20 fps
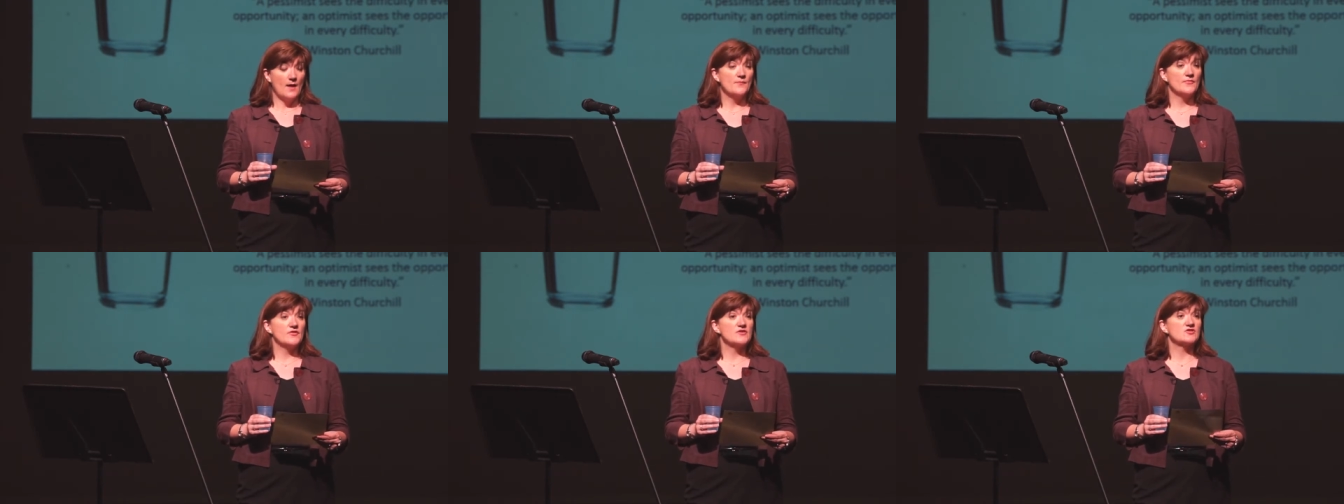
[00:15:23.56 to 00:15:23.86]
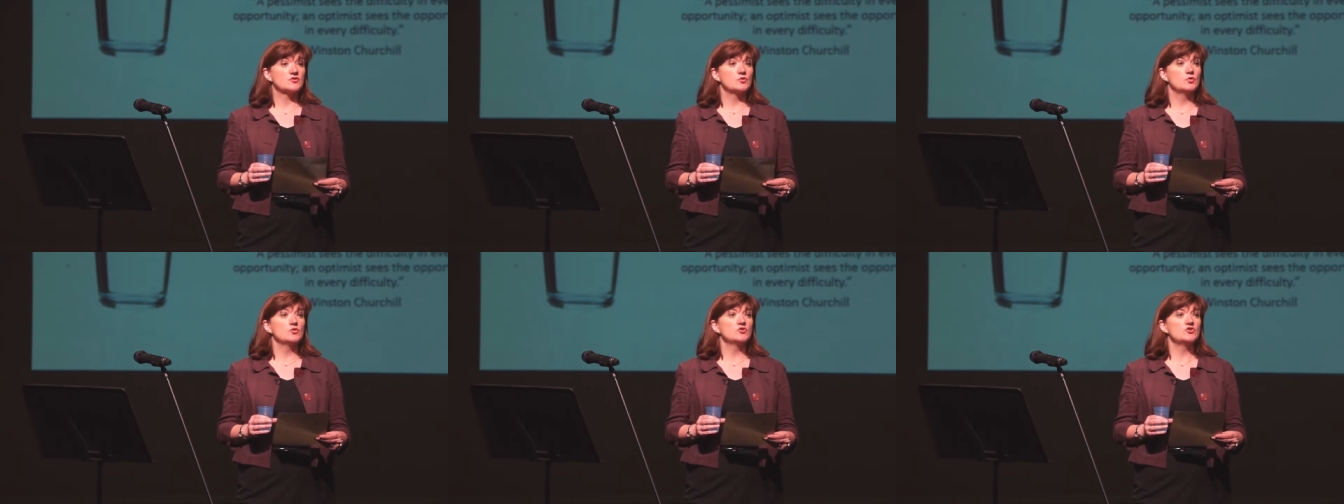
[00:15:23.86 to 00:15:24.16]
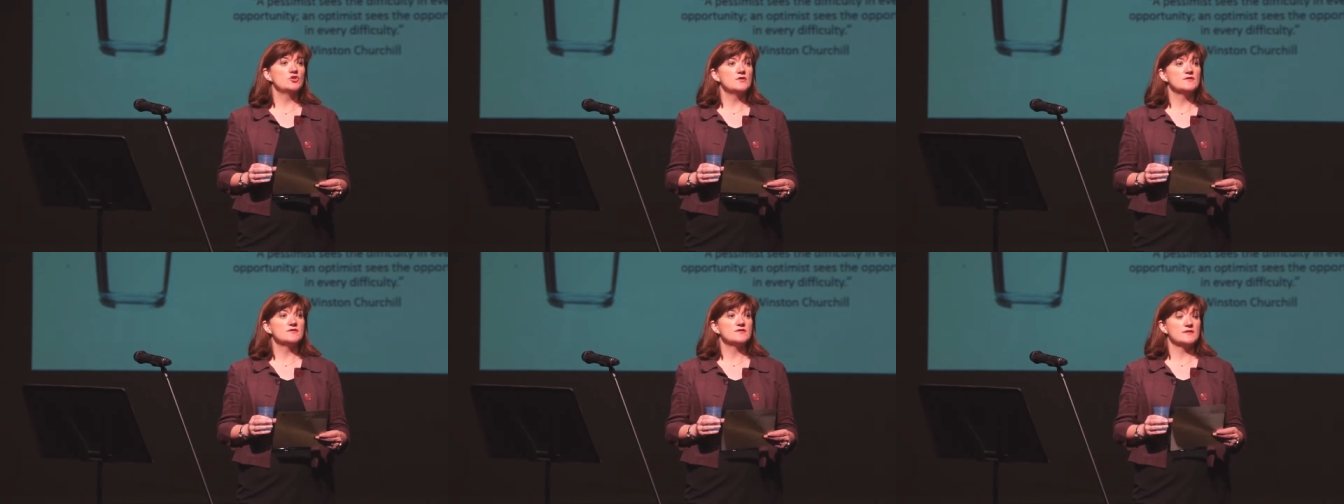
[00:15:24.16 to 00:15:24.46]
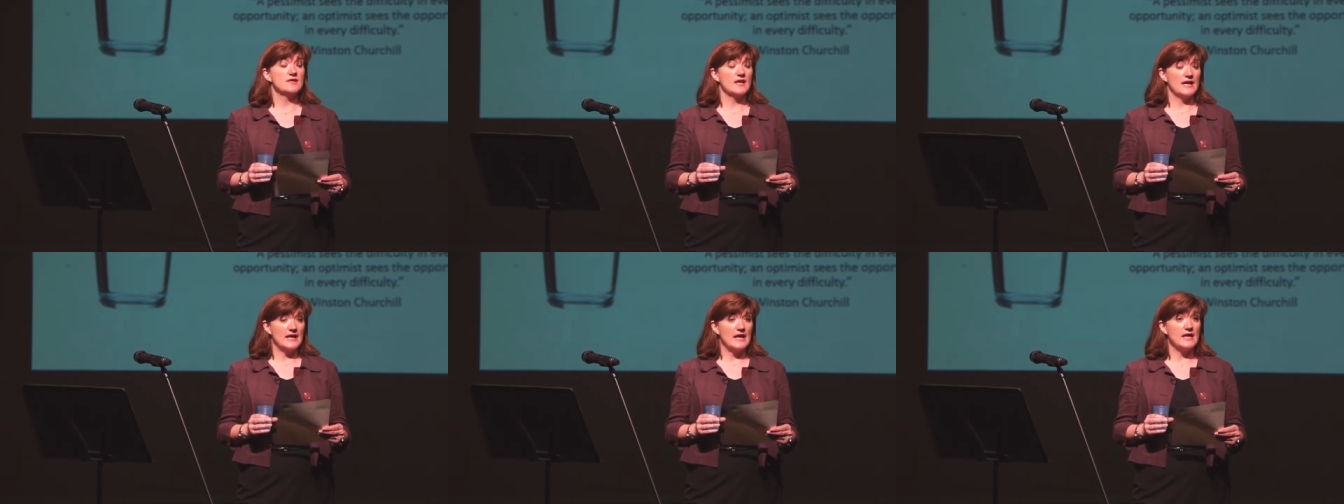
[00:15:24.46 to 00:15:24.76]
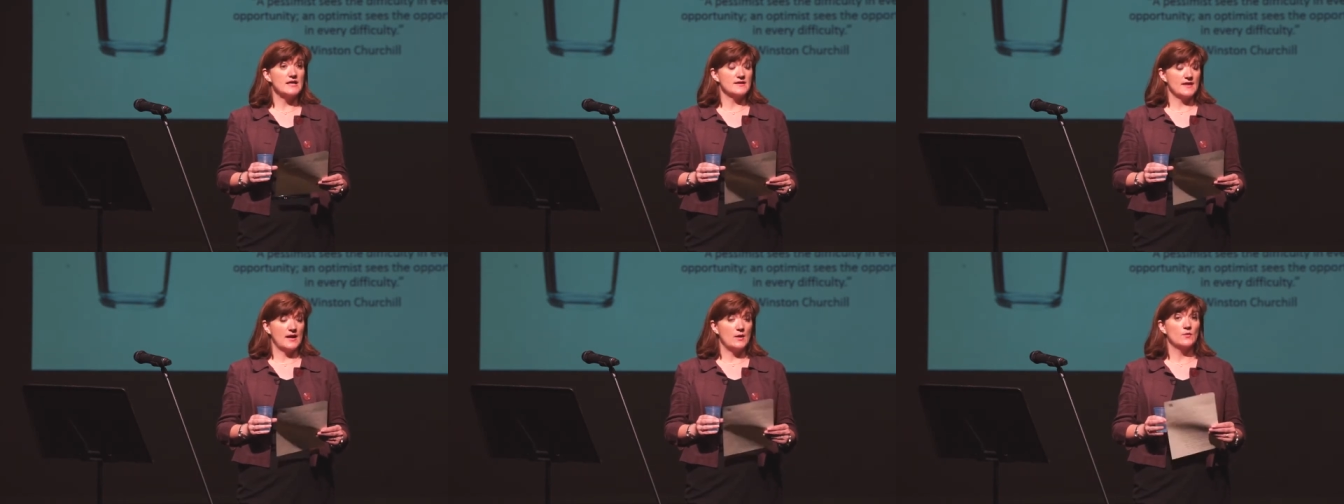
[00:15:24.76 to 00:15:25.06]
The schools
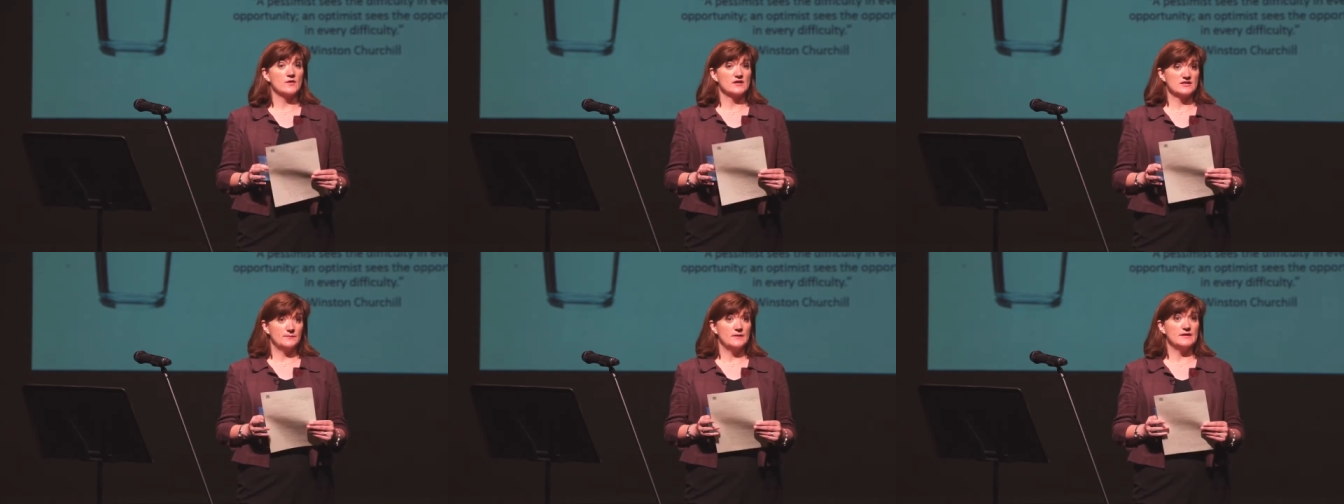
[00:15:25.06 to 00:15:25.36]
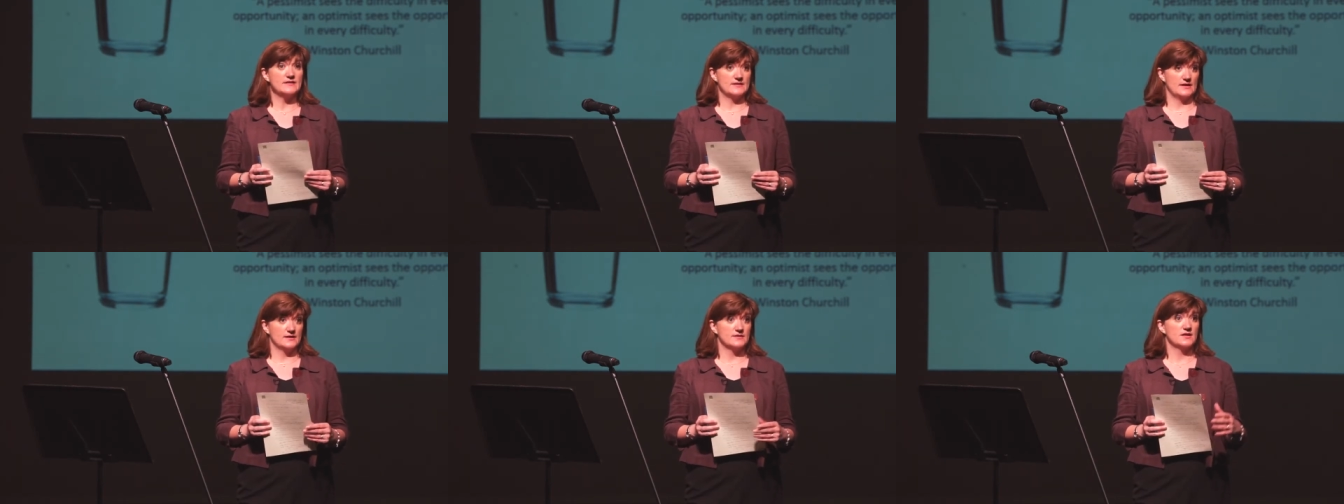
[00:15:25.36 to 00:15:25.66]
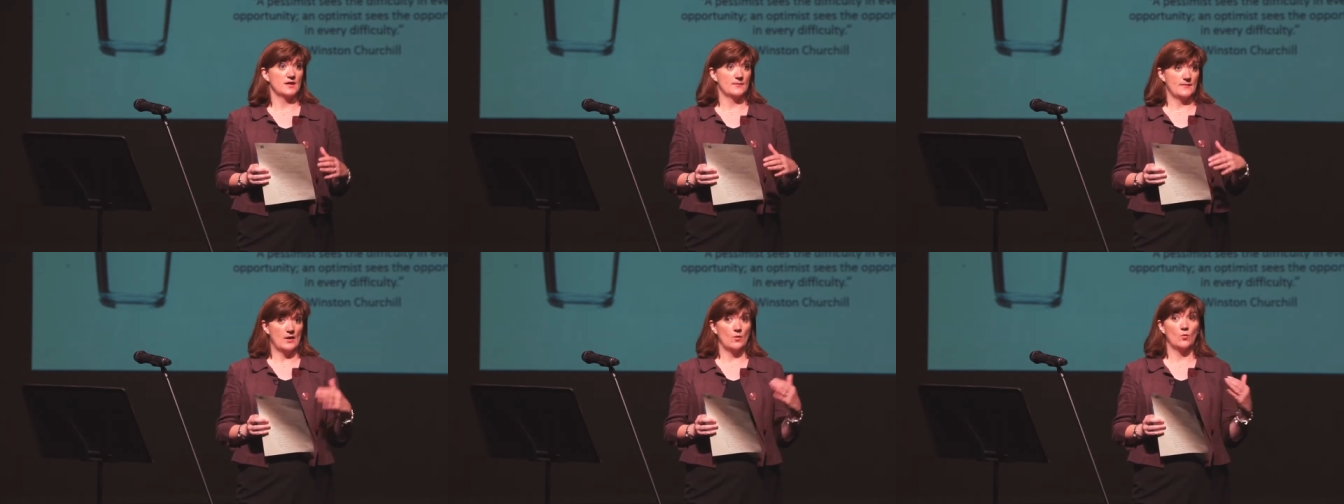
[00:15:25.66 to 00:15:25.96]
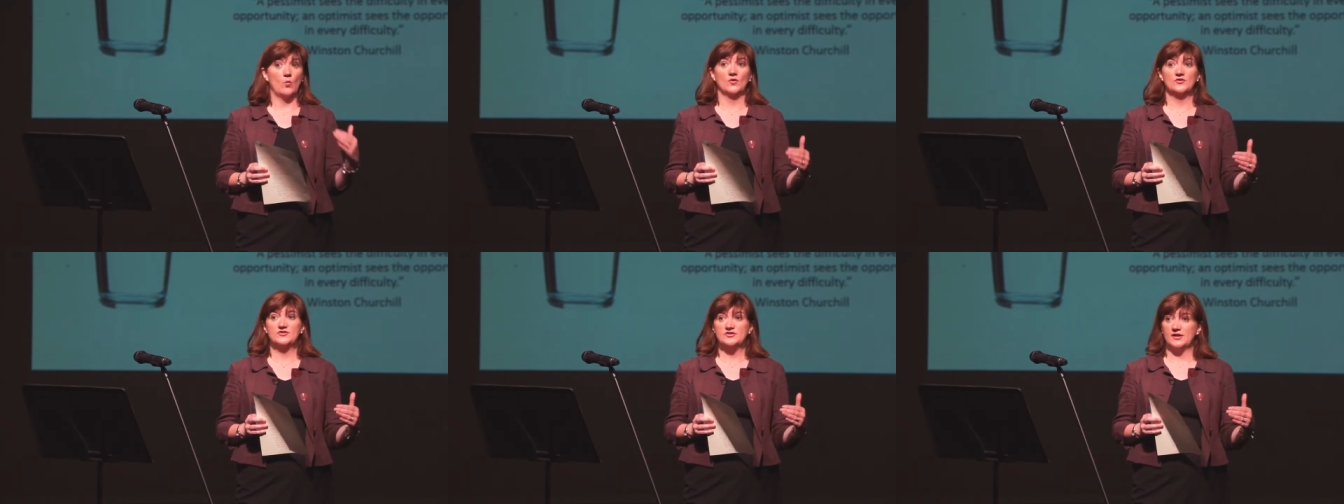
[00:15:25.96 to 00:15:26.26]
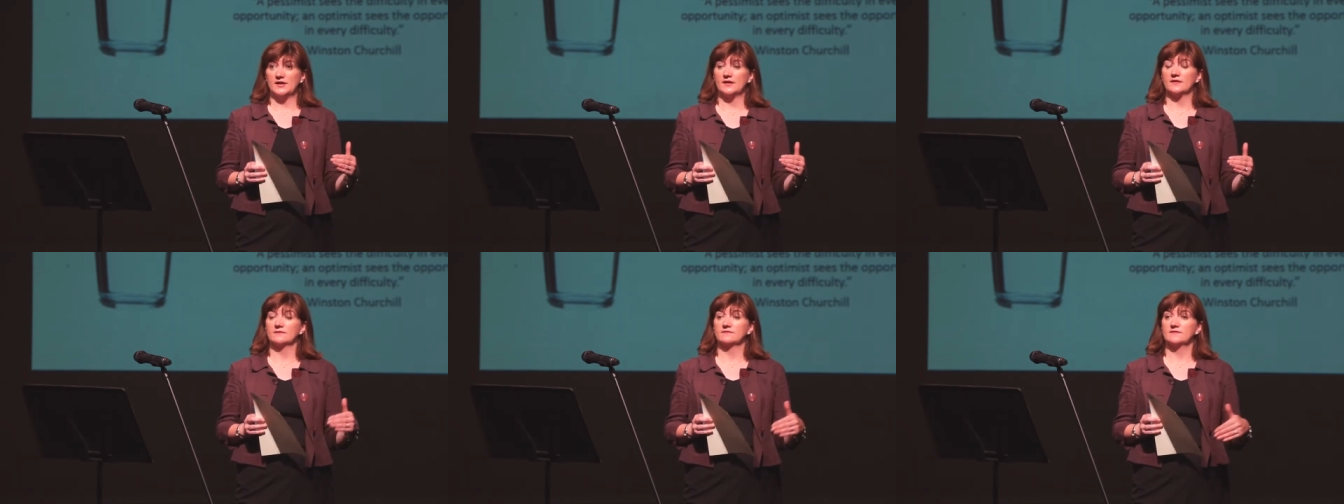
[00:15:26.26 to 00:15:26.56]
they were explicit about
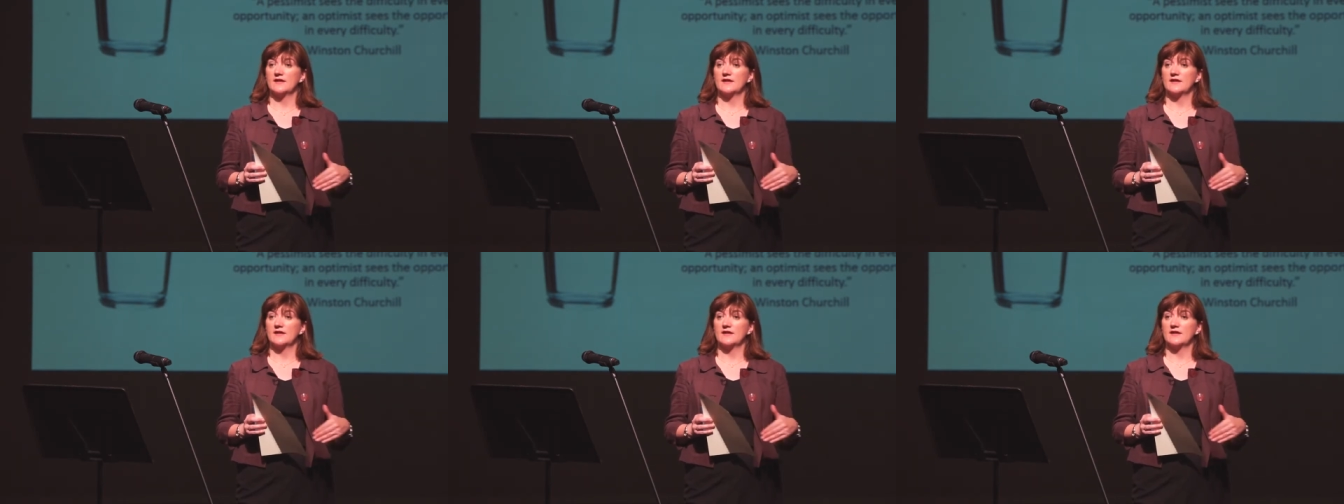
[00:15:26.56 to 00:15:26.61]
wanting